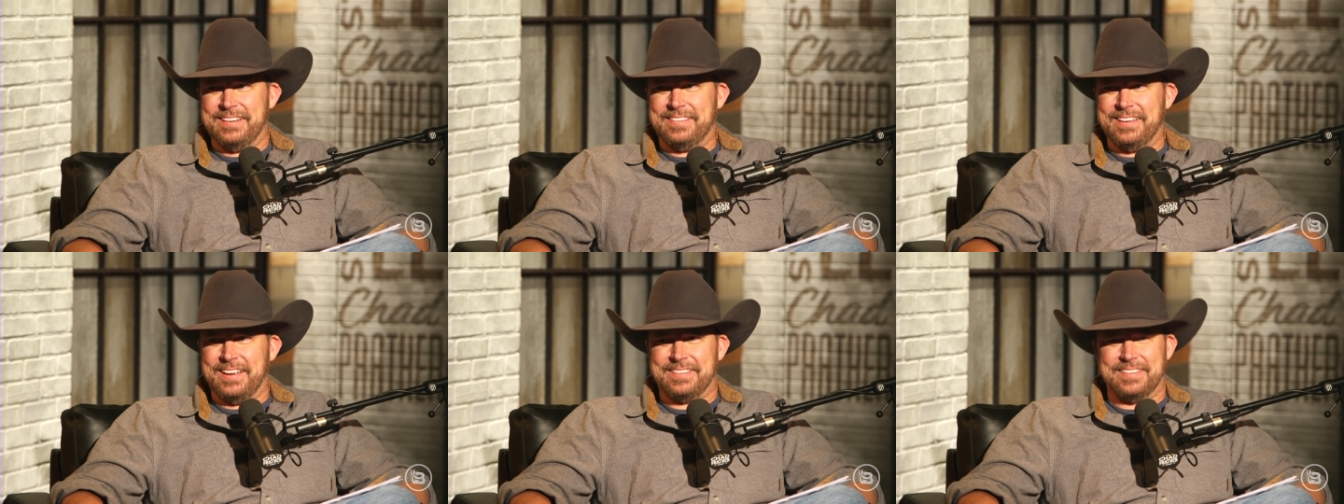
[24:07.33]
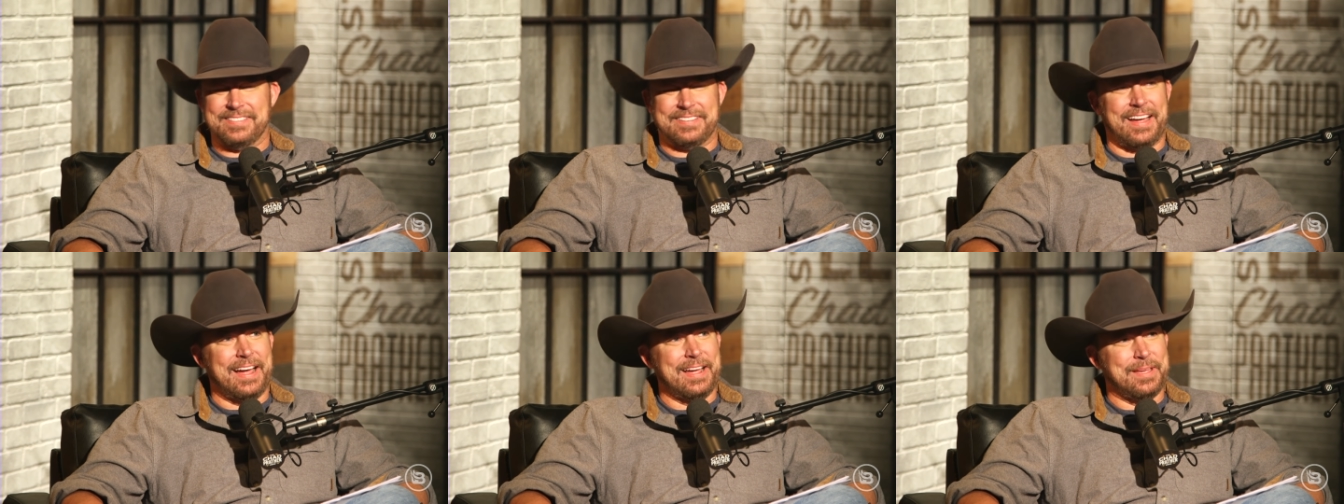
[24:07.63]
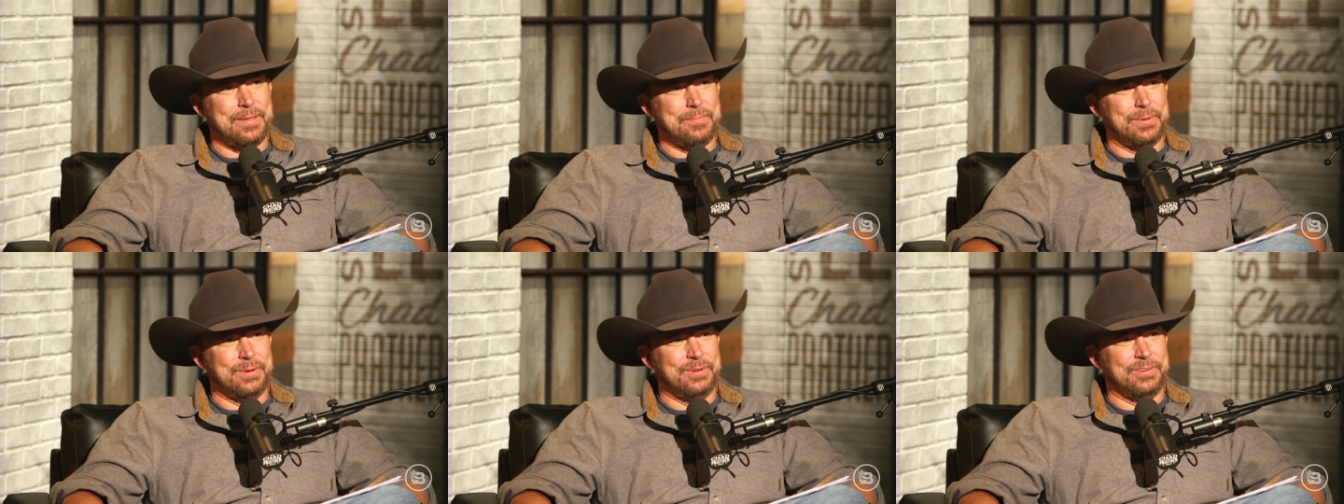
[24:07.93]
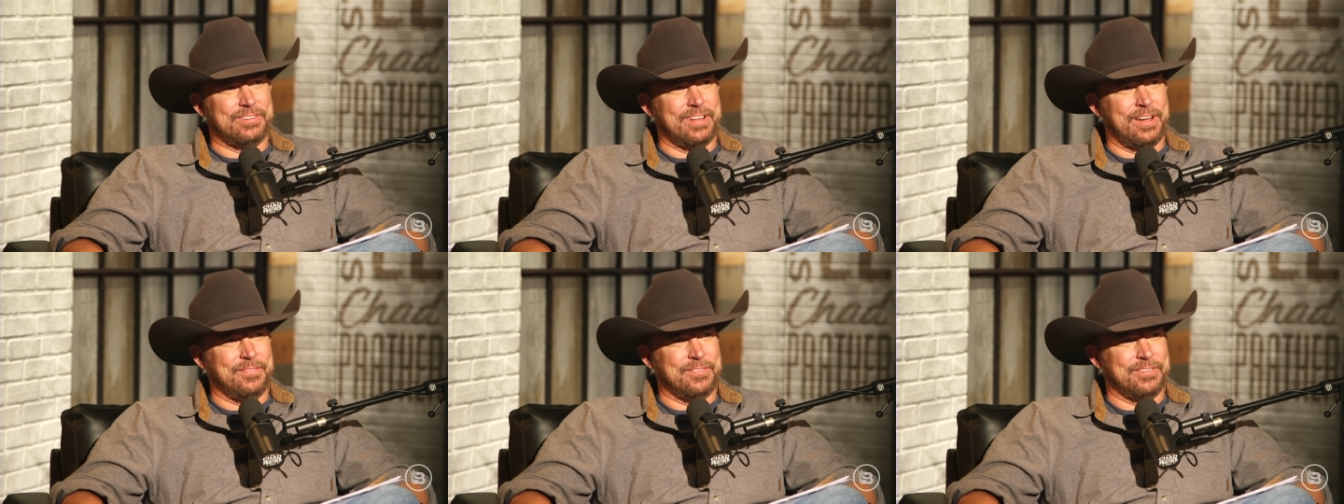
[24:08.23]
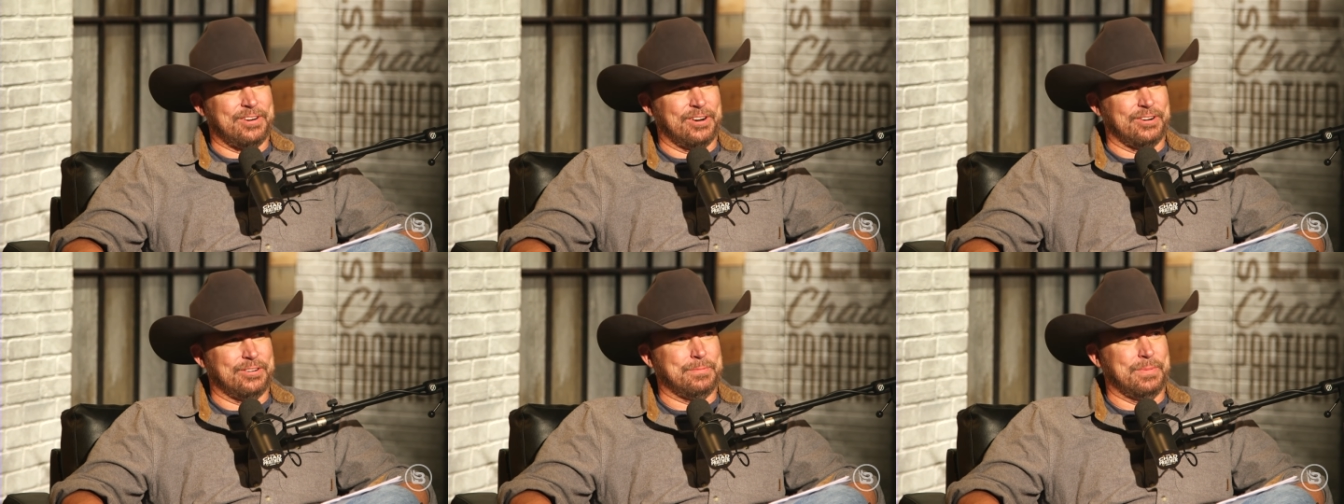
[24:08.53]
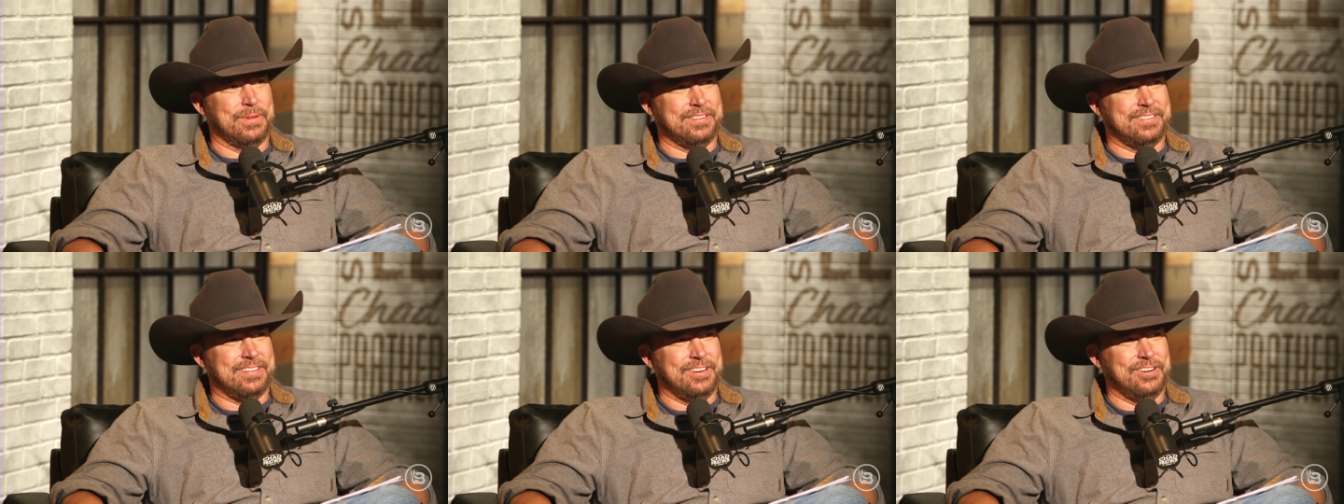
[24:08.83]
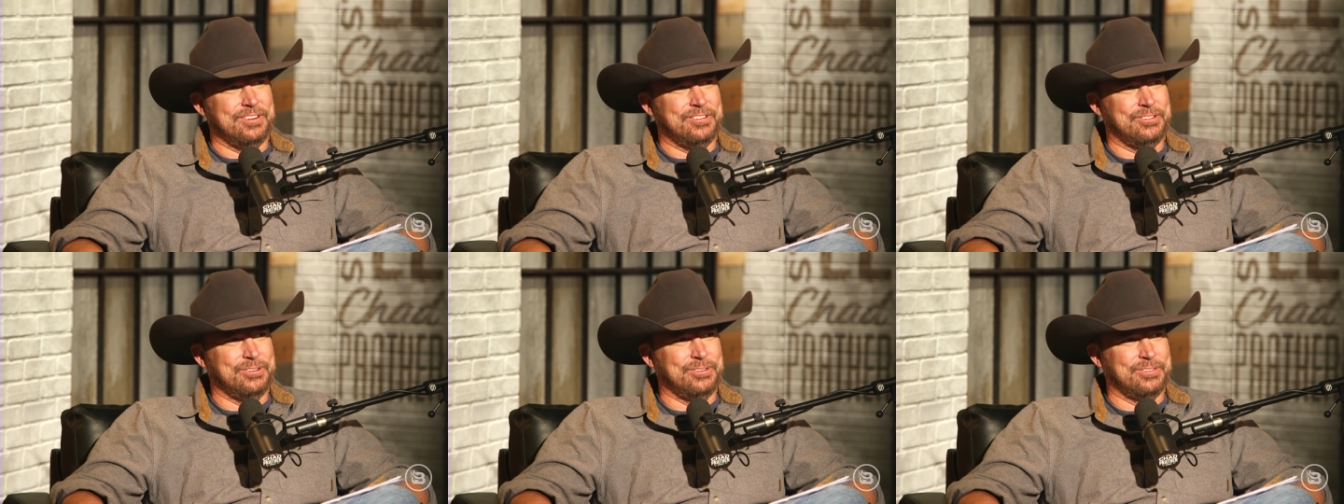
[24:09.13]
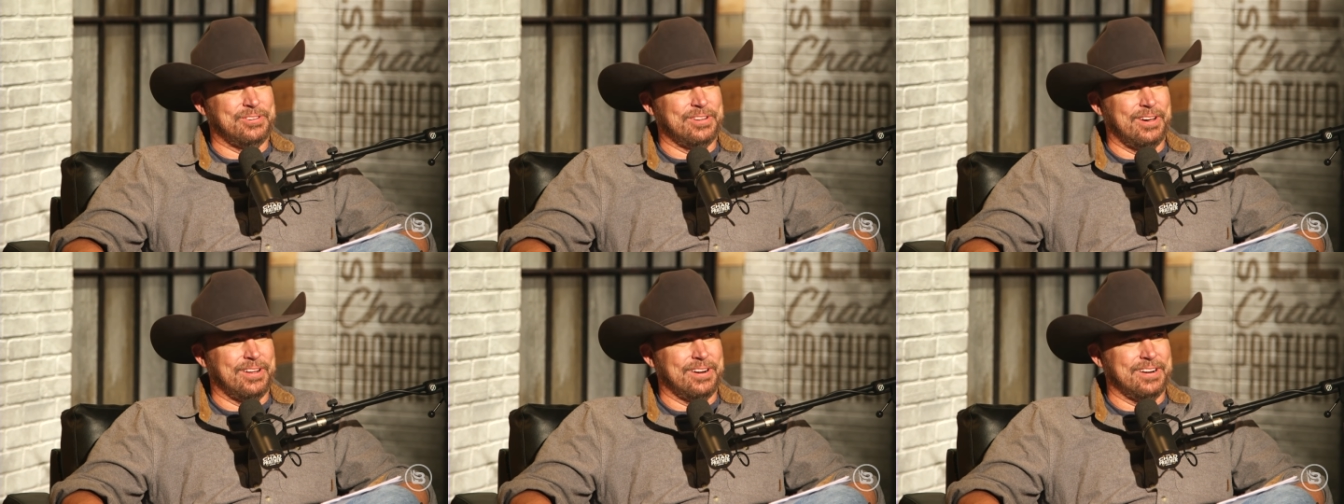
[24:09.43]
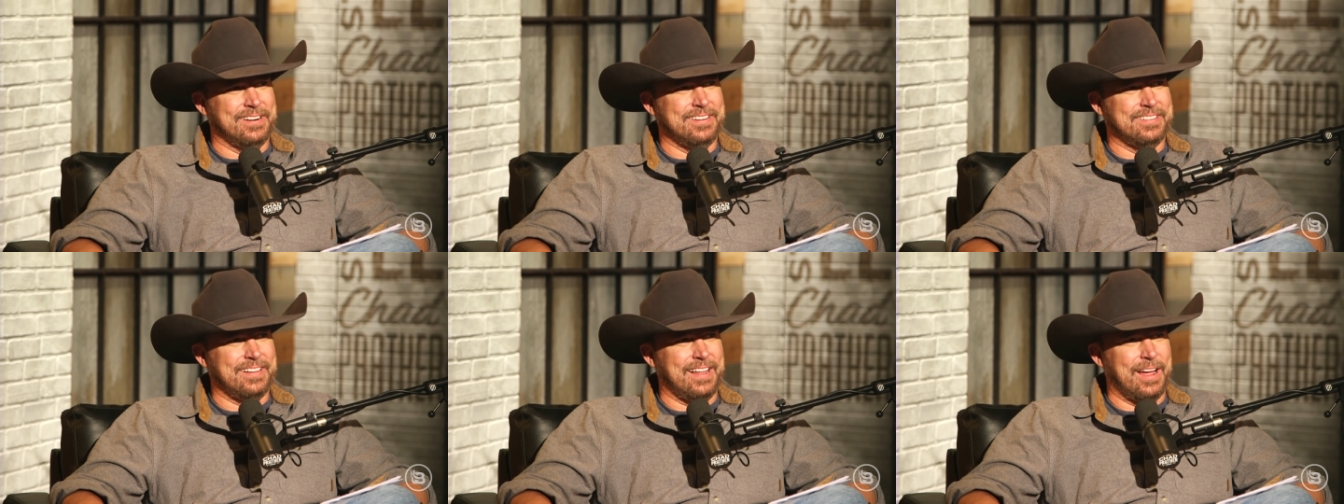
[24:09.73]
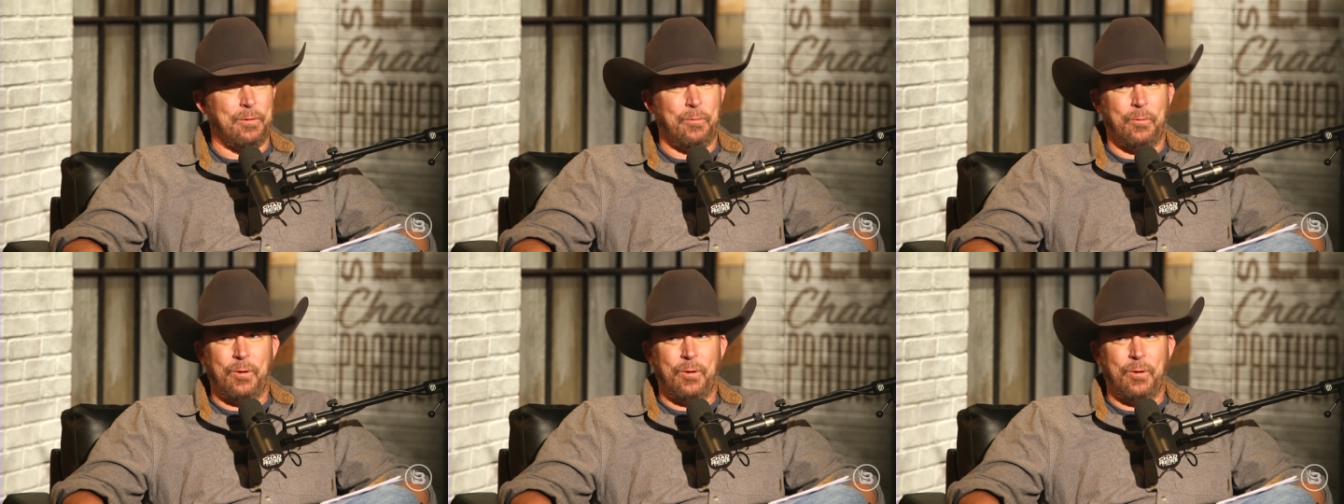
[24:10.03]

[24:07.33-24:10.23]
he takes his hiking boots off and starts to put tennis shoes on and he's like,